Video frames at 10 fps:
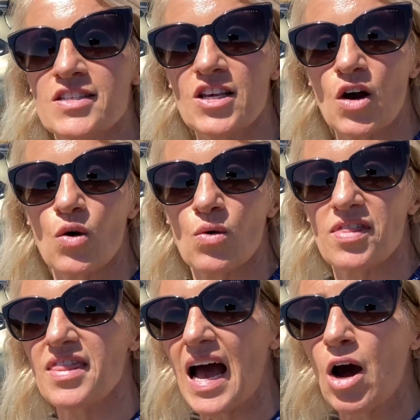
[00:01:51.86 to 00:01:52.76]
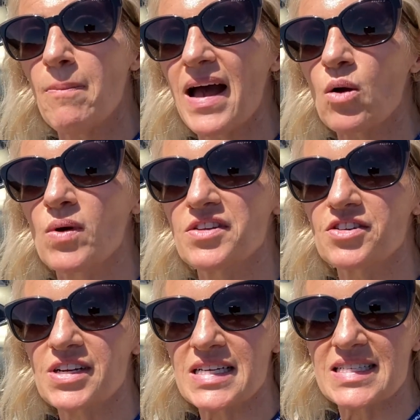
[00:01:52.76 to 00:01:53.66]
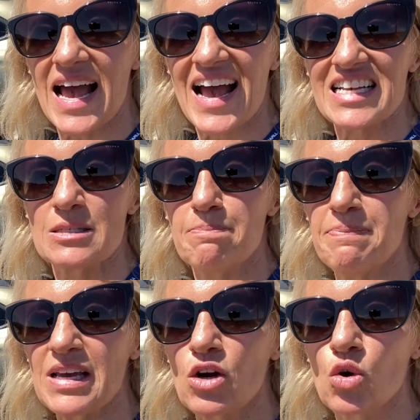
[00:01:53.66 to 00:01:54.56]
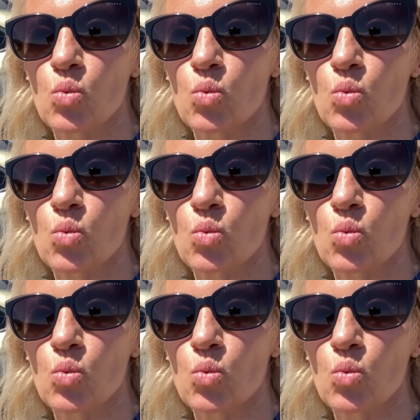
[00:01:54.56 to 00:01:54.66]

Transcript: So the Outback Wilderness has bigger